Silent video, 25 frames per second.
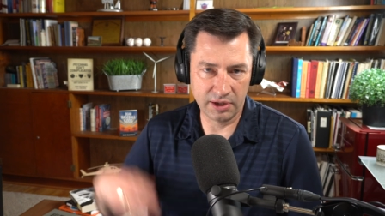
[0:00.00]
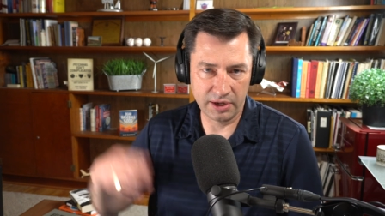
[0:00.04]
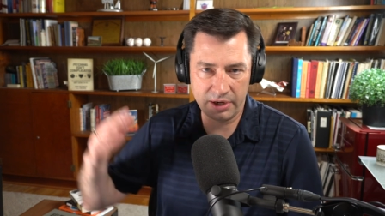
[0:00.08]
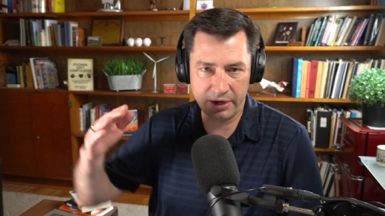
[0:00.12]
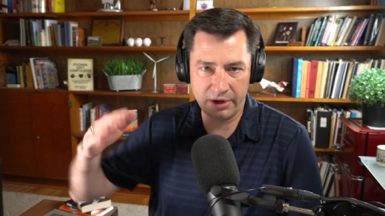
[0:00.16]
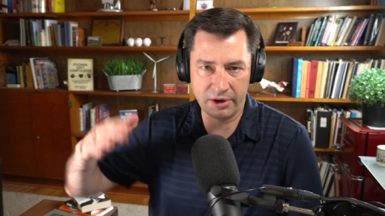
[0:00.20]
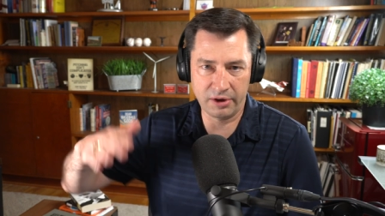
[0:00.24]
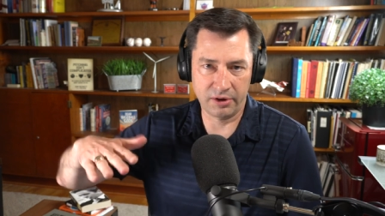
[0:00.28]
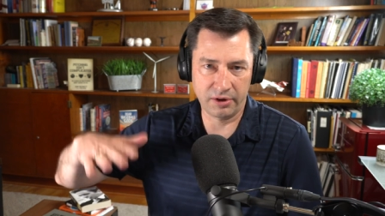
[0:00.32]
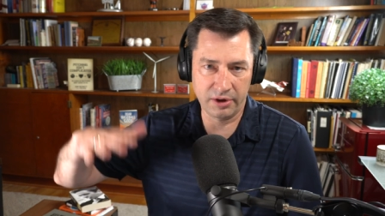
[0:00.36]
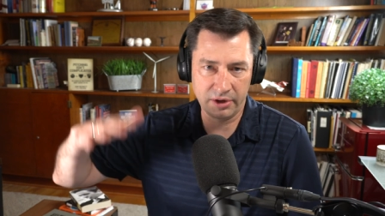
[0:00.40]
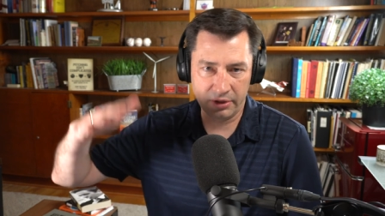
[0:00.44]

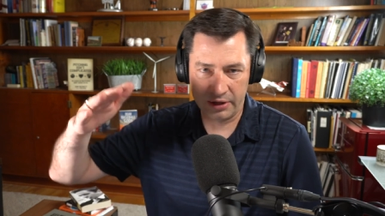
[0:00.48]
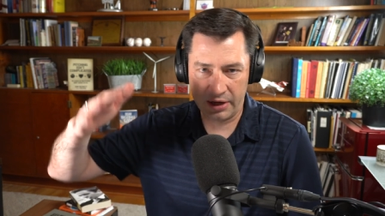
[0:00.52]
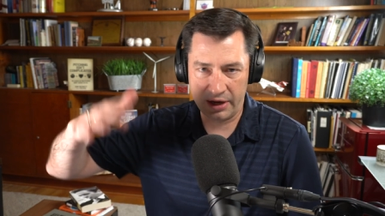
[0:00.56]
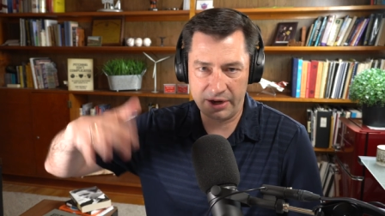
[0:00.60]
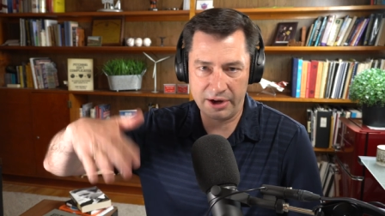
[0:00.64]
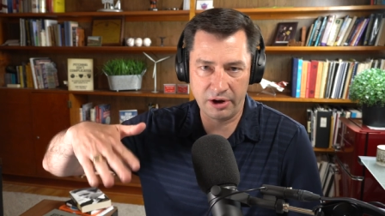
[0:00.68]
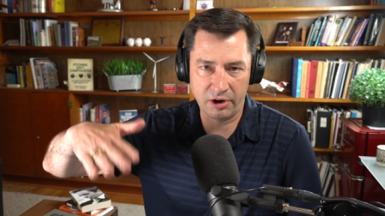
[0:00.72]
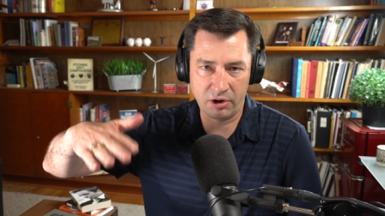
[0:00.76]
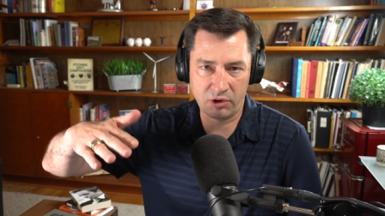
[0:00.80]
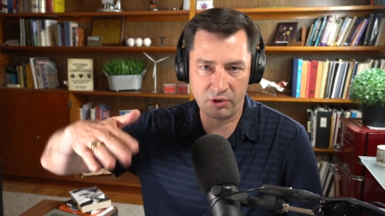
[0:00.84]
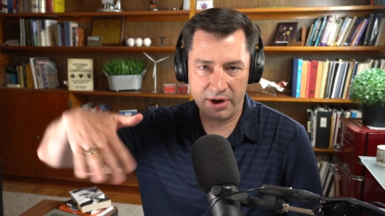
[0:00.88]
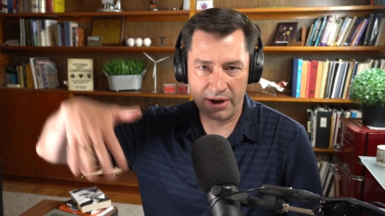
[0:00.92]
air and
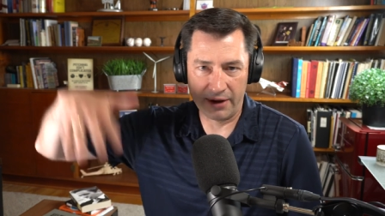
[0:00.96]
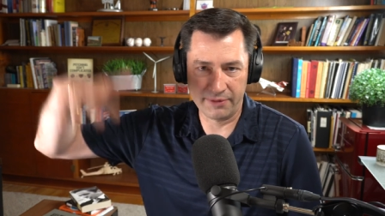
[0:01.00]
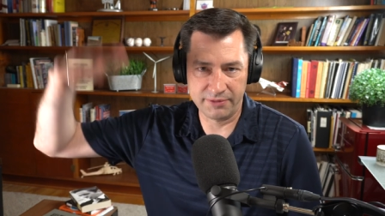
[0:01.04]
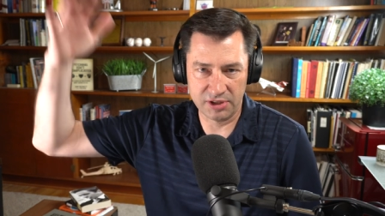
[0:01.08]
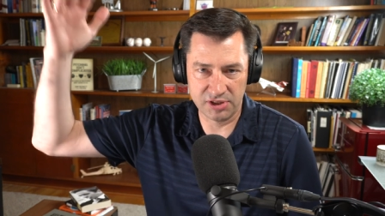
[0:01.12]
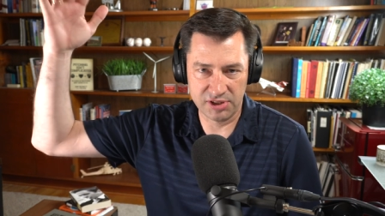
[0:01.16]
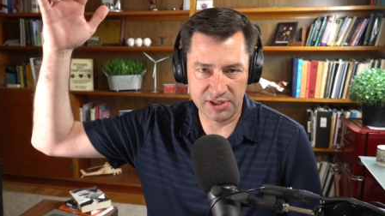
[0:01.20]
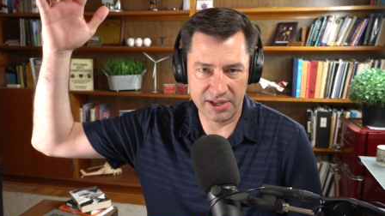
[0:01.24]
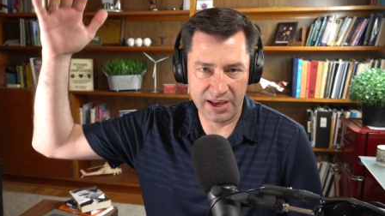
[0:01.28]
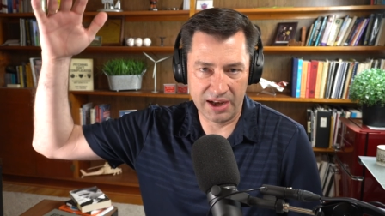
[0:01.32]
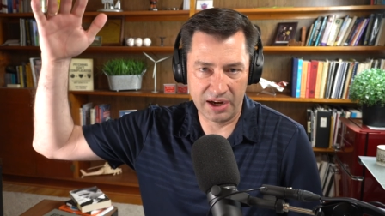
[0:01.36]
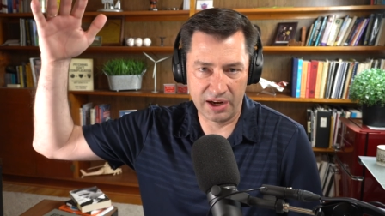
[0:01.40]
not aircraft
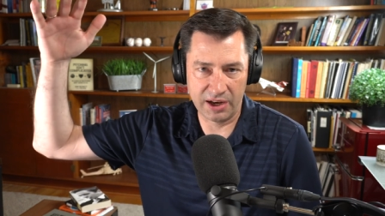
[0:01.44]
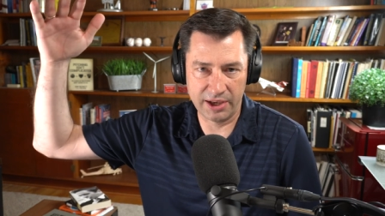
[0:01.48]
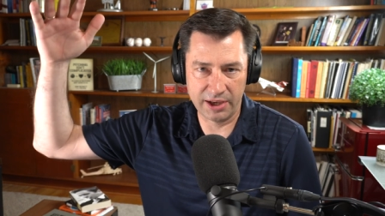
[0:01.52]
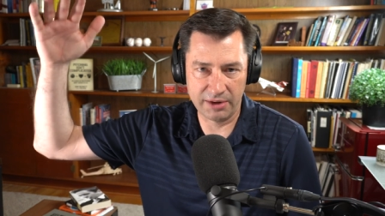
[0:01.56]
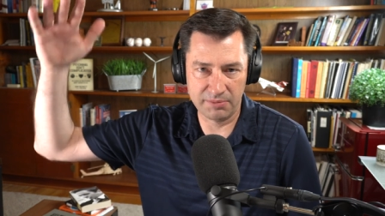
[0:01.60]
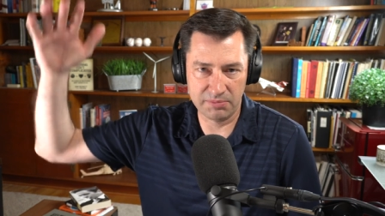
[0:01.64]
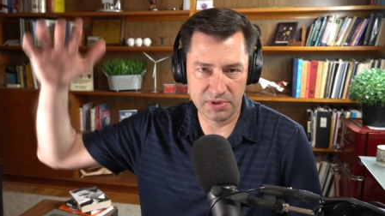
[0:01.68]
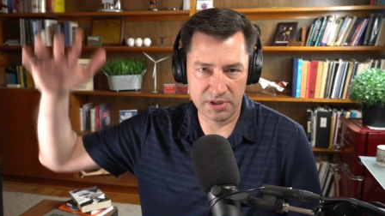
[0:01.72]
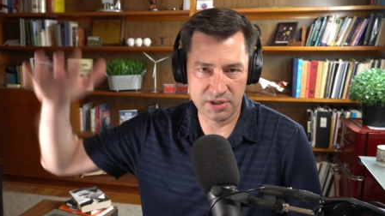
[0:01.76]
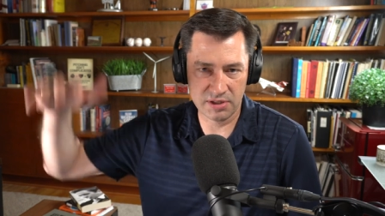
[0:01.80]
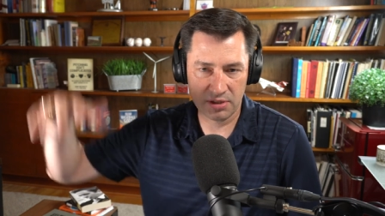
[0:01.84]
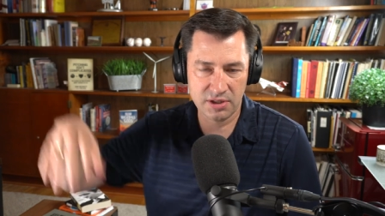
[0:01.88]
to
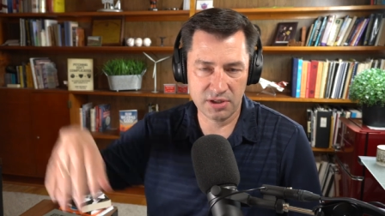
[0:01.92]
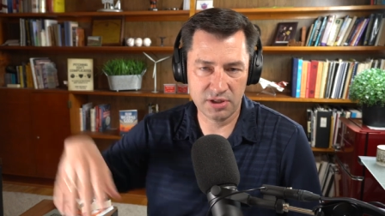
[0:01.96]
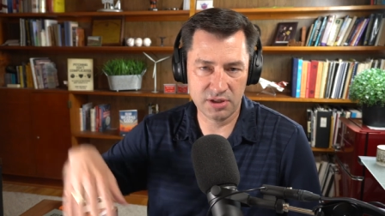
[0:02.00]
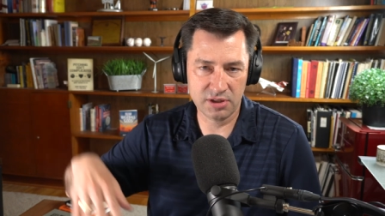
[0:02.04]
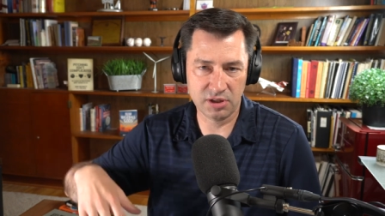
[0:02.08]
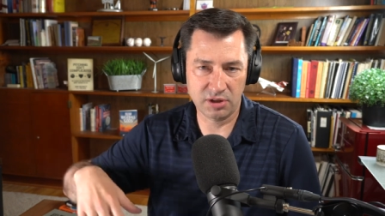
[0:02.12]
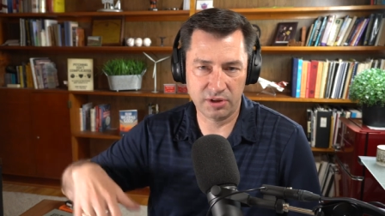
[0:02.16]
satellite business.